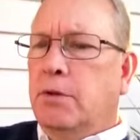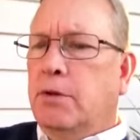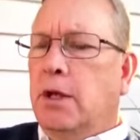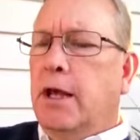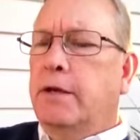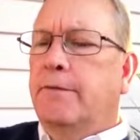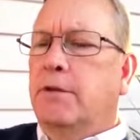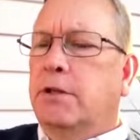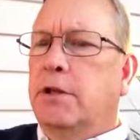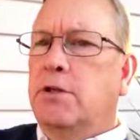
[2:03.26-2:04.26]
There are a lot of
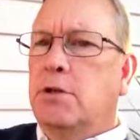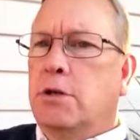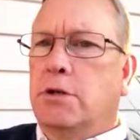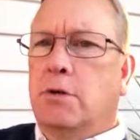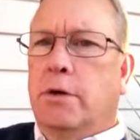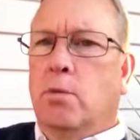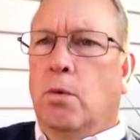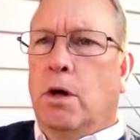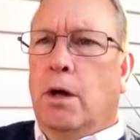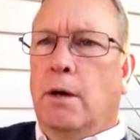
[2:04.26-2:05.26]
different things you can do
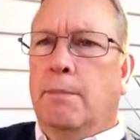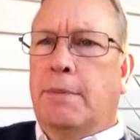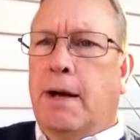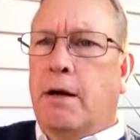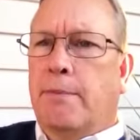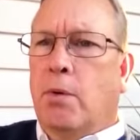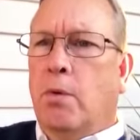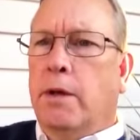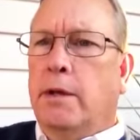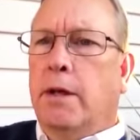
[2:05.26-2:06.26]
in
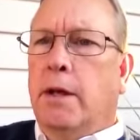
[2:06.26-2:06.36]
PowerPoint